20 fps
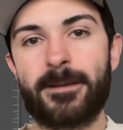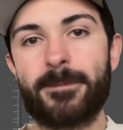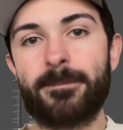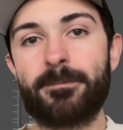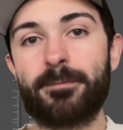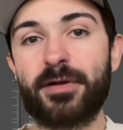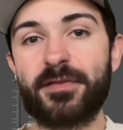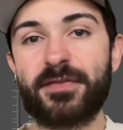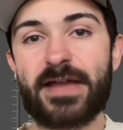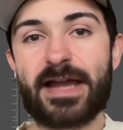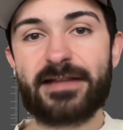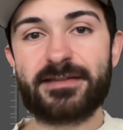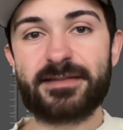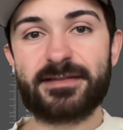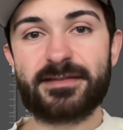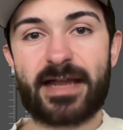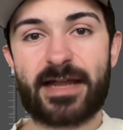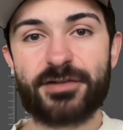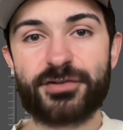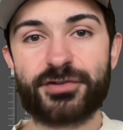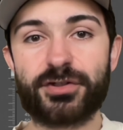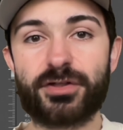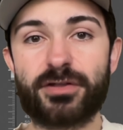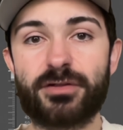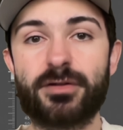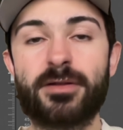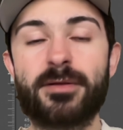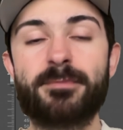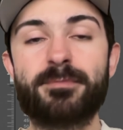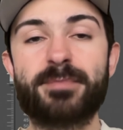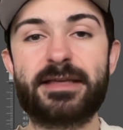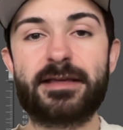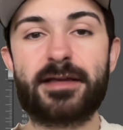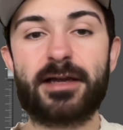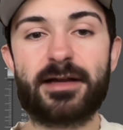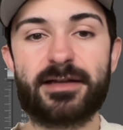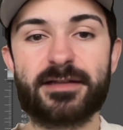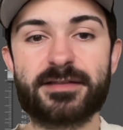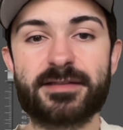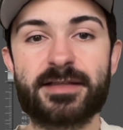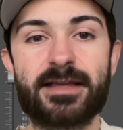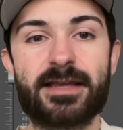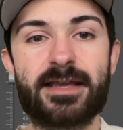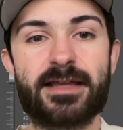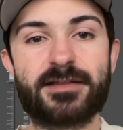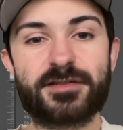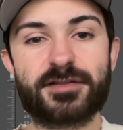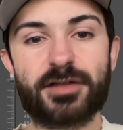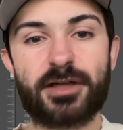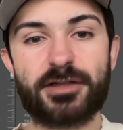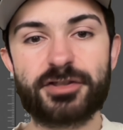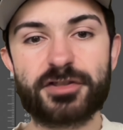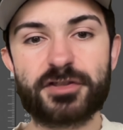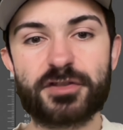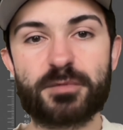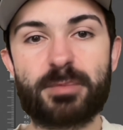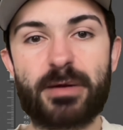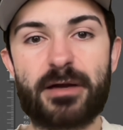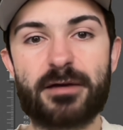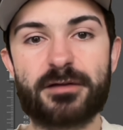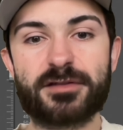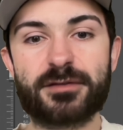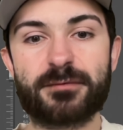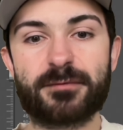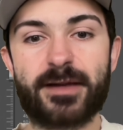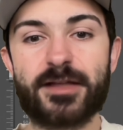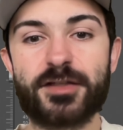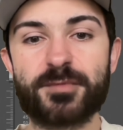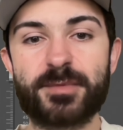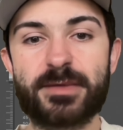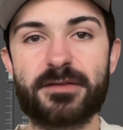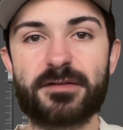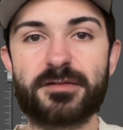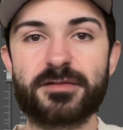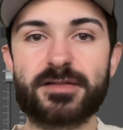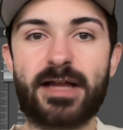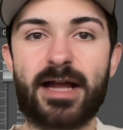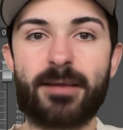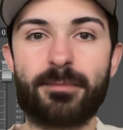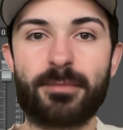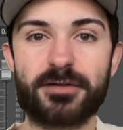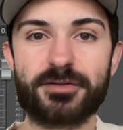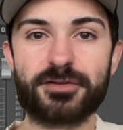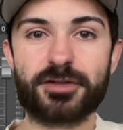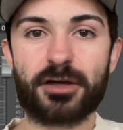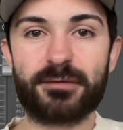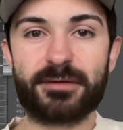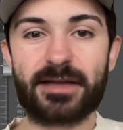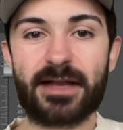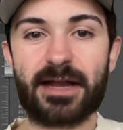but that's intentional because it's such a sparse arrangement. There's not much going